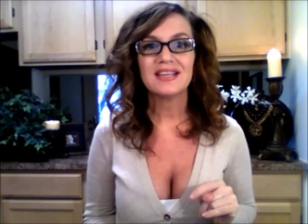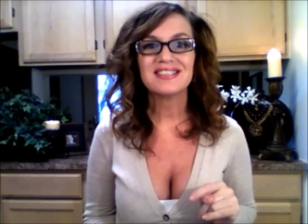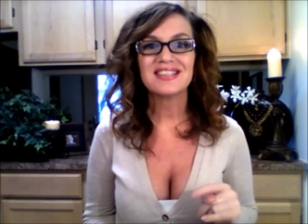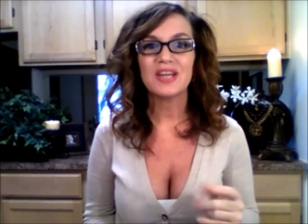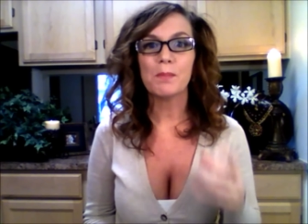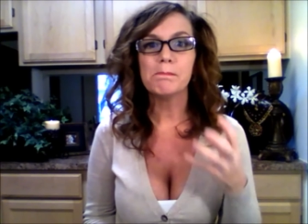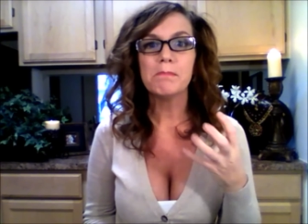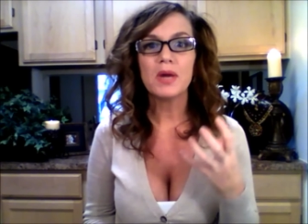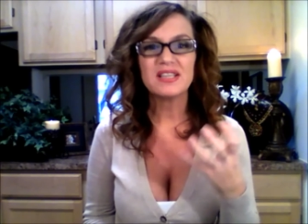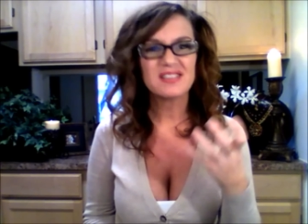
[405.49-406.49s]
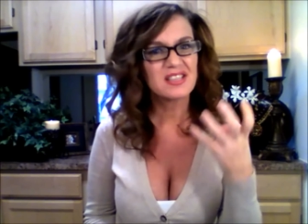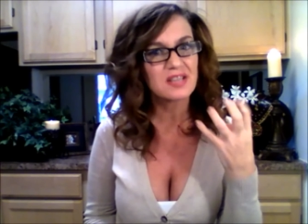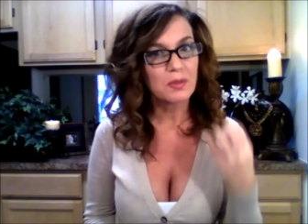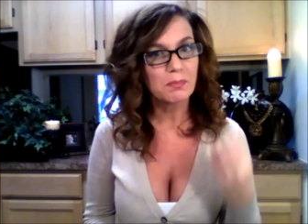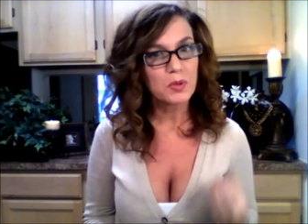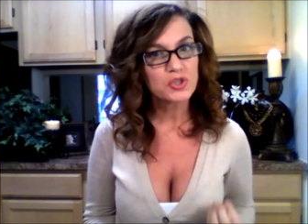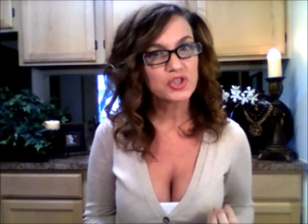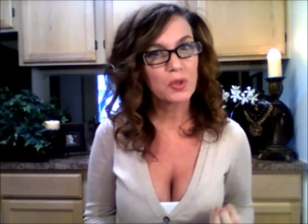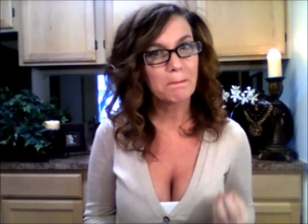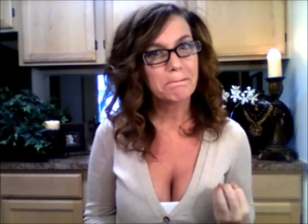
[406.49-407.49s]
is it's an
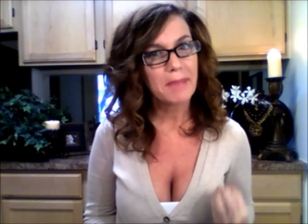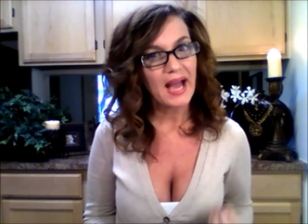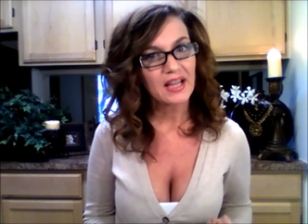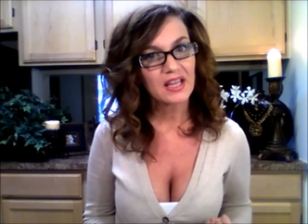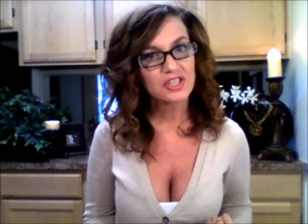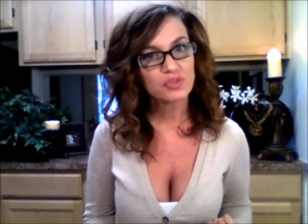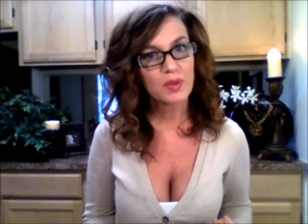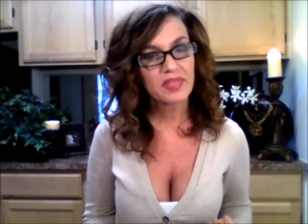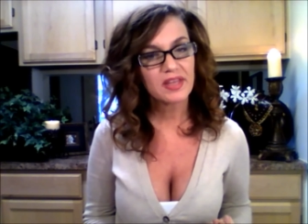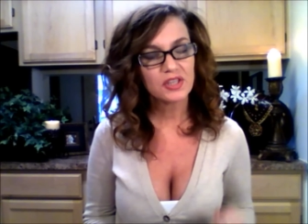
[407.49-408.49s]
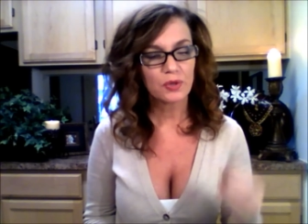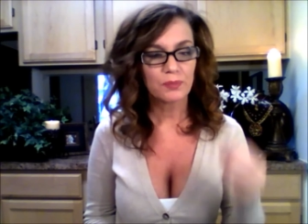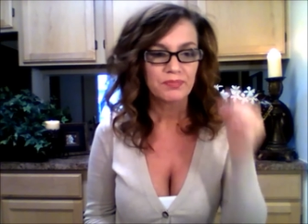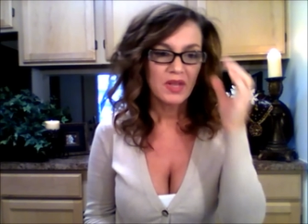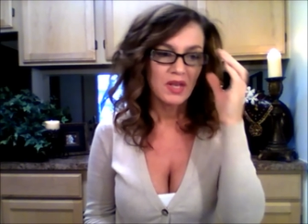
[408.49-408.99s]
emotional baggage within you.